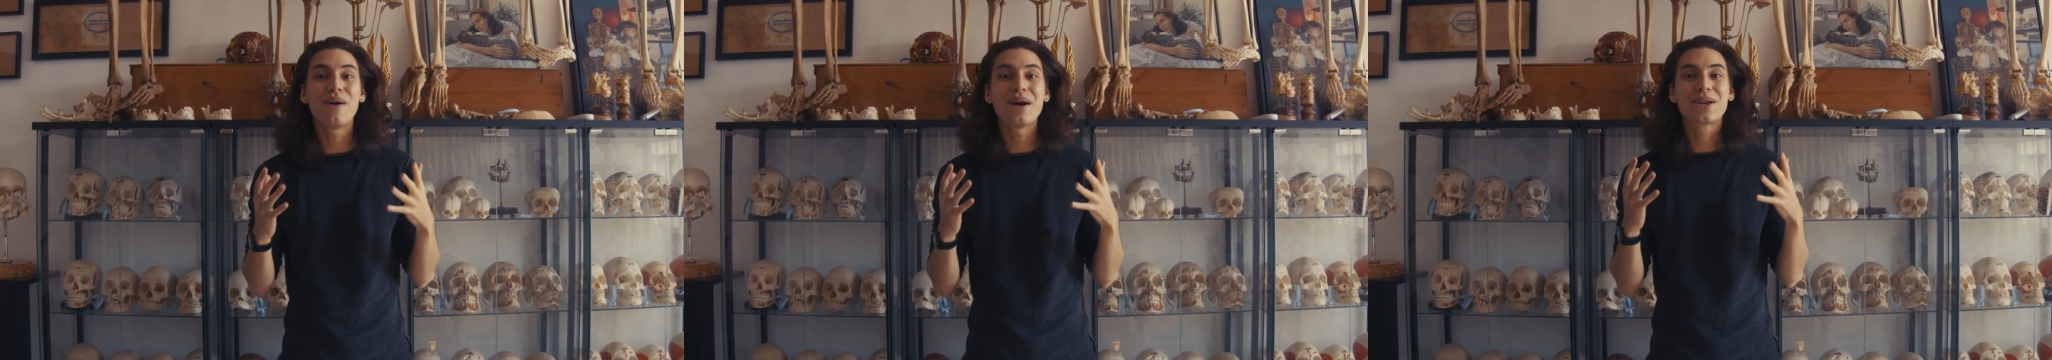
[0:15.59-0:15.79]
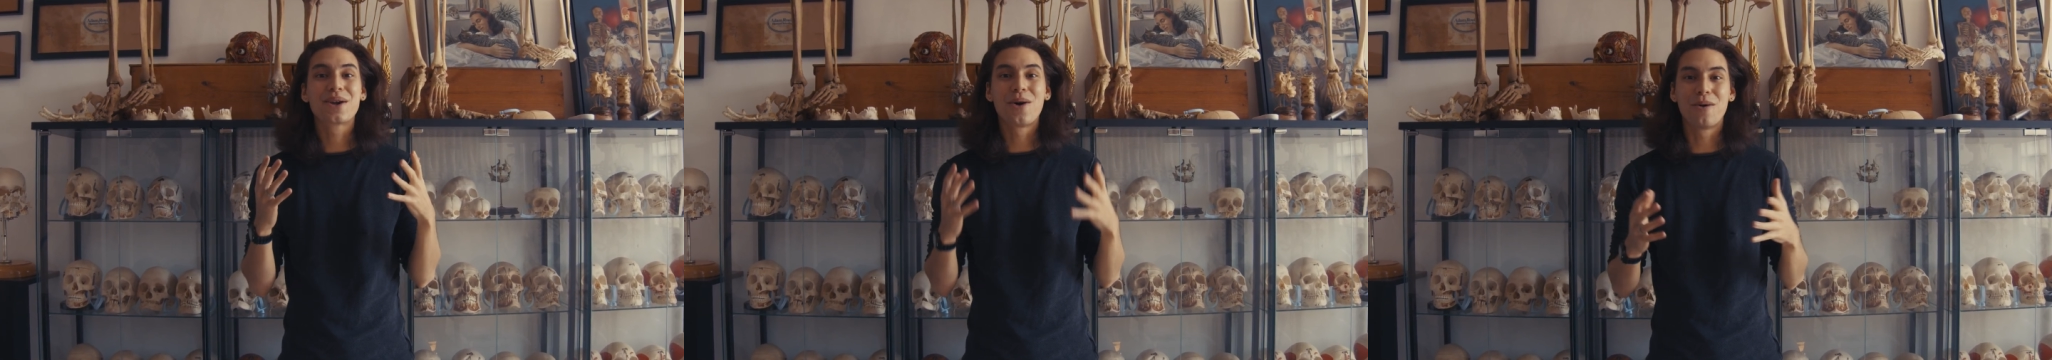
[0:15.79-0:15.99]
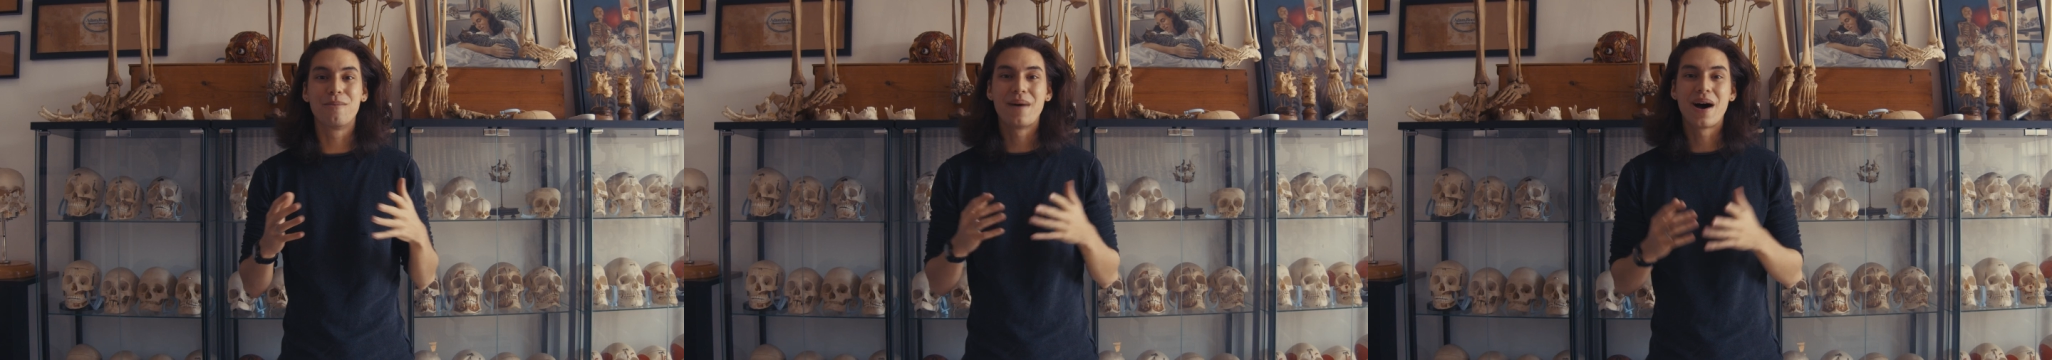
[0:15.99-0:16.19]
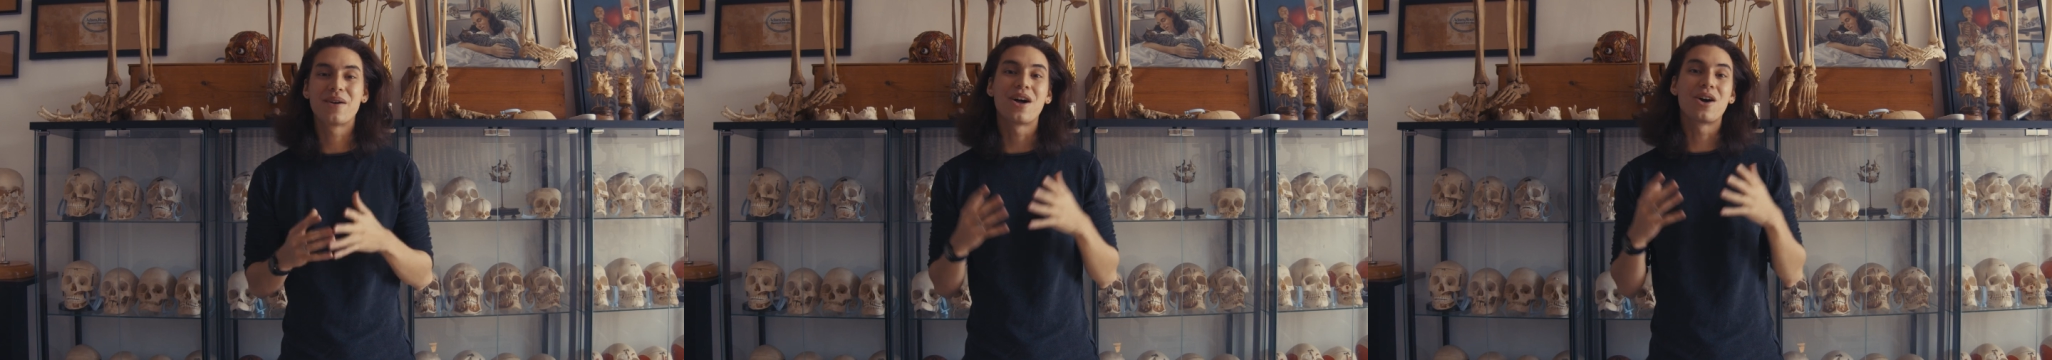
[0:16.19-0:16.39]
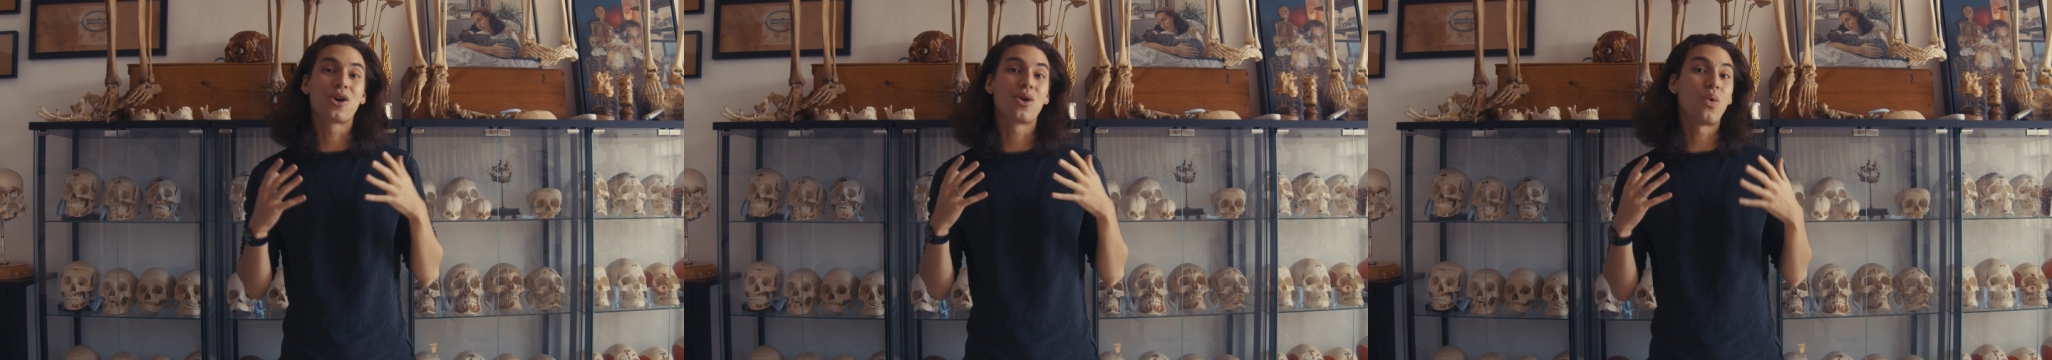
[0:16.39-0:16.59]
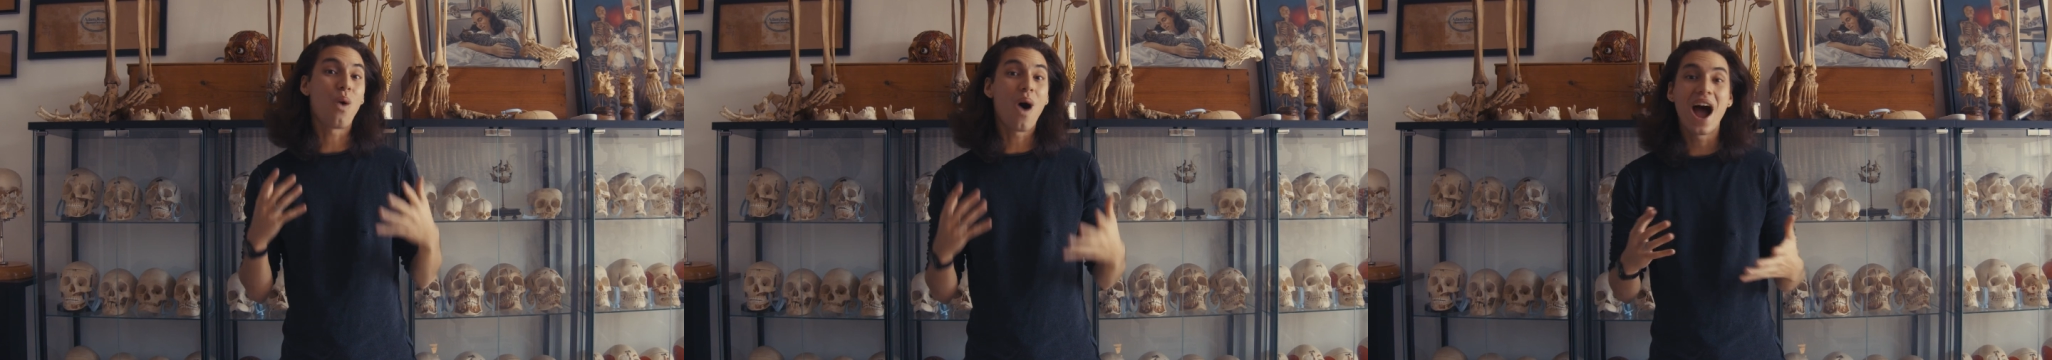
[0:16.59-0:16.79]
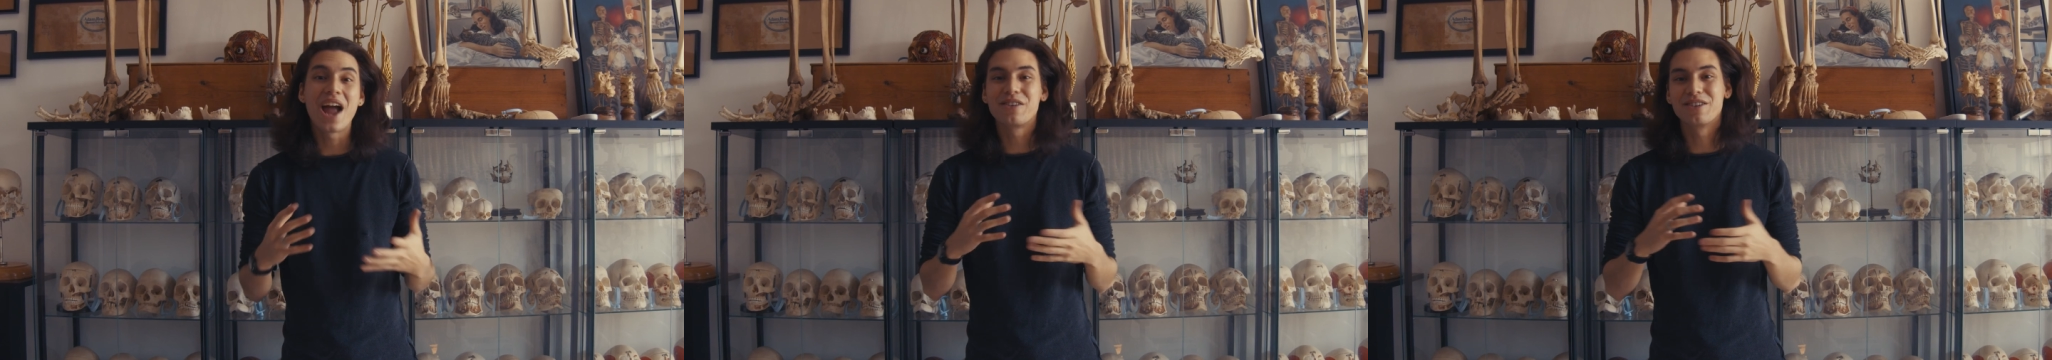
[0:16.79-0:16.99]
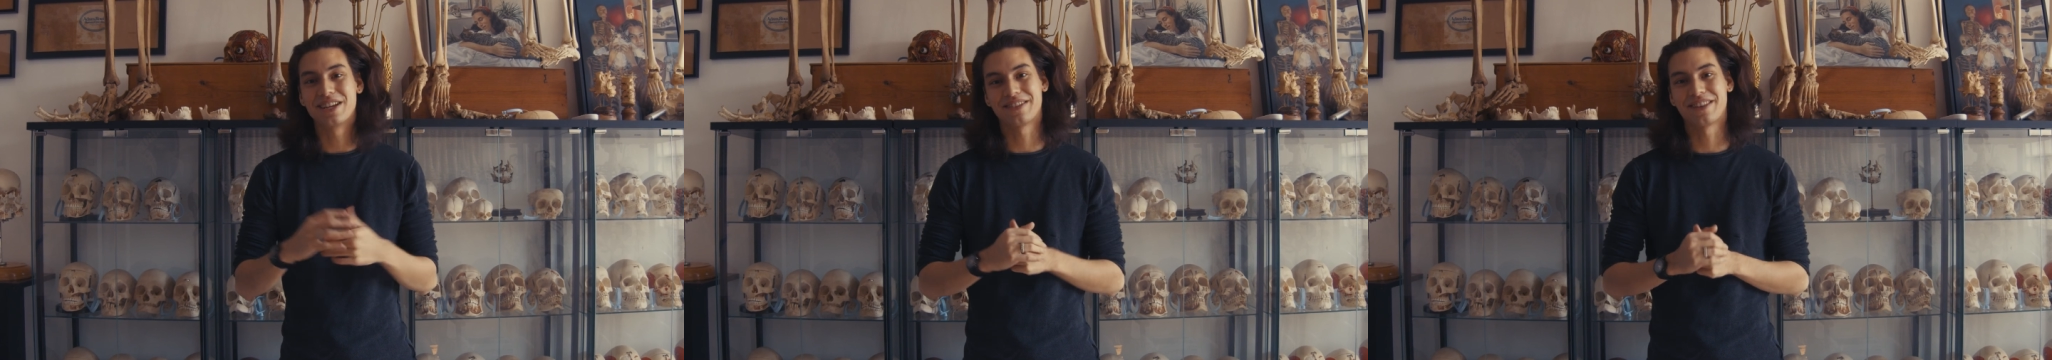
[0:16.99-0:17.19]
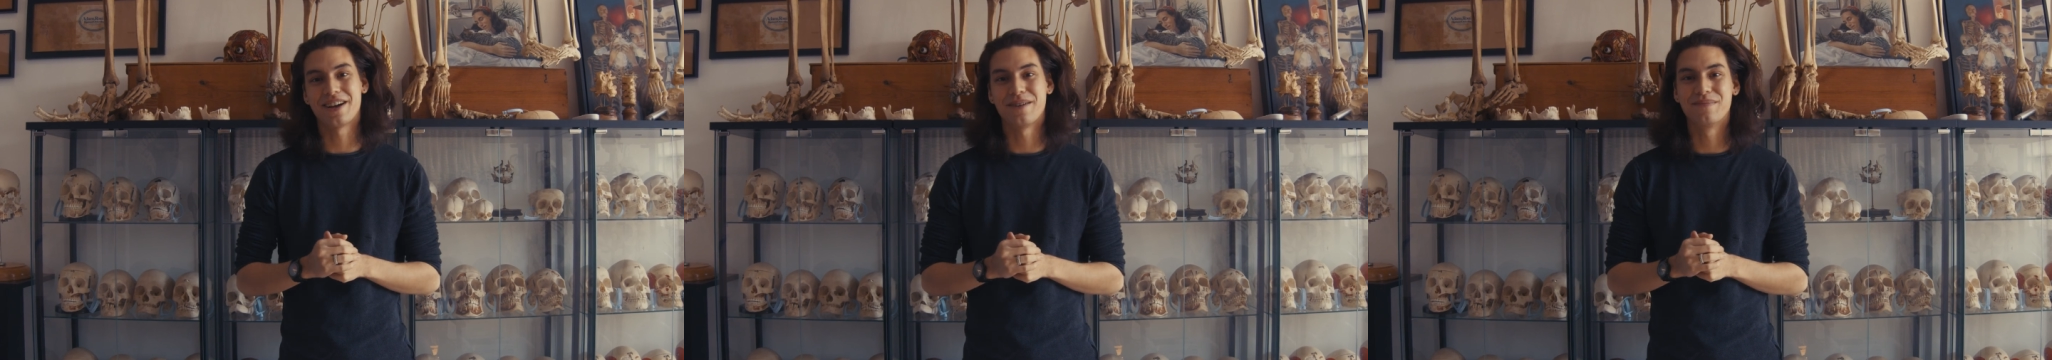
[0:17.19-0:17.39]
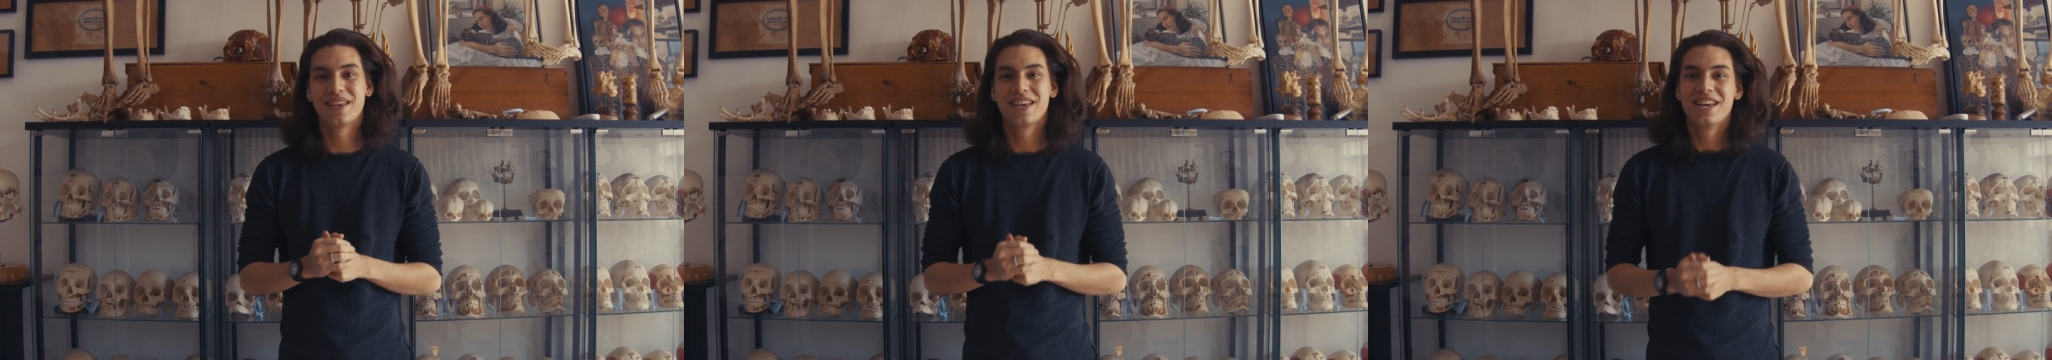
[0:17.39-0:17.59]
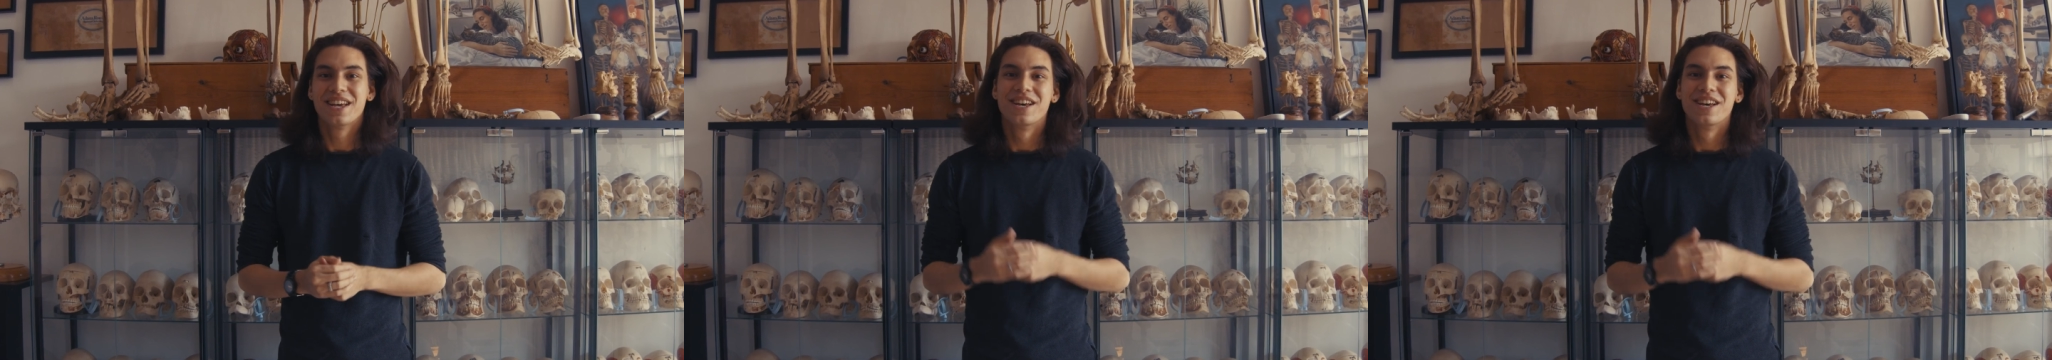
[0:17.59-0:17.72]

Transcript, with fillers: I go about acquiring them.